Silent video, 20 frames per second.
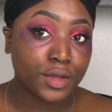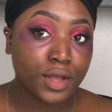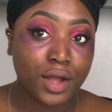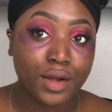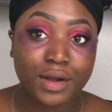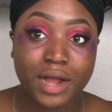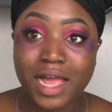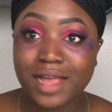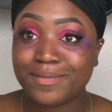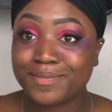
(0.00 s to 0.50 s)

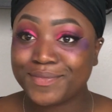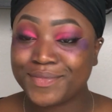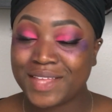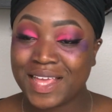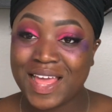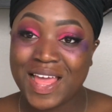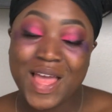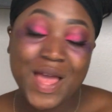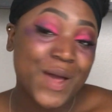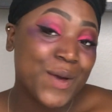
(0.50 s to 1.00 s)
Alright,
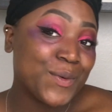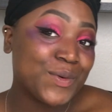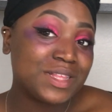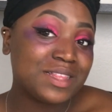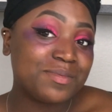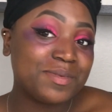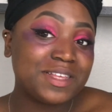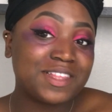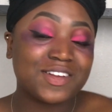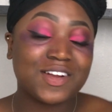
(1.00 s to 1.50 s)

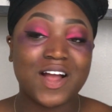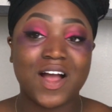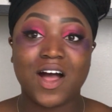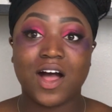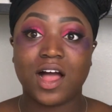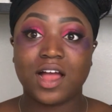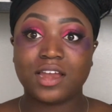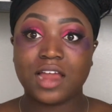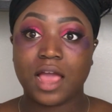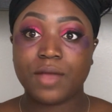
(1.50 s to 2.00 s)
Wispies are
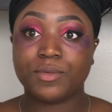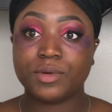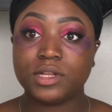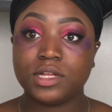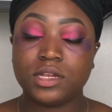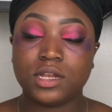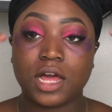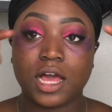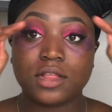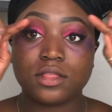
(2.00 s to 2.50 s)
on. I
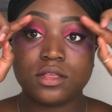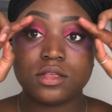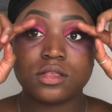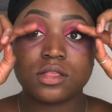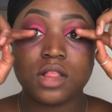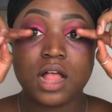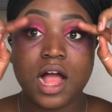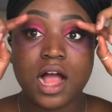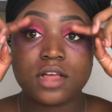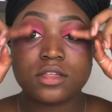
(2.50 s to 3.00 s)
really like these
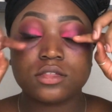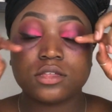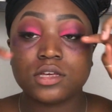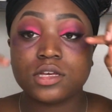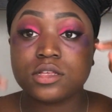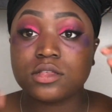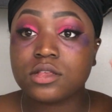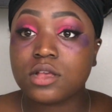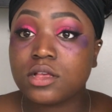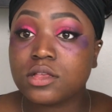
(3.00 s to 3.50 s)

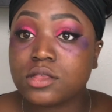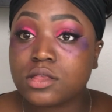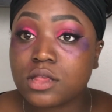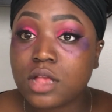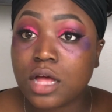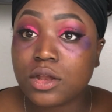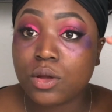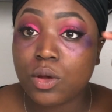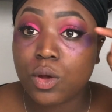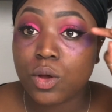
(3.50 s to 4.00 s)
lashes.
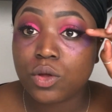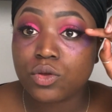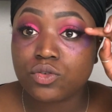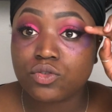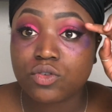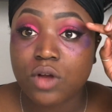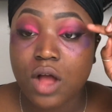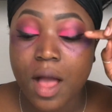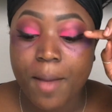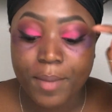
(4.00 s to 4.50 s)
Subtle
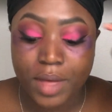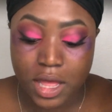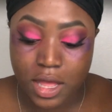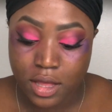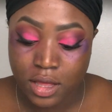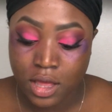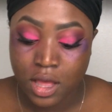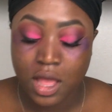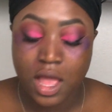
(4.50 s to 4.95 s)
drama.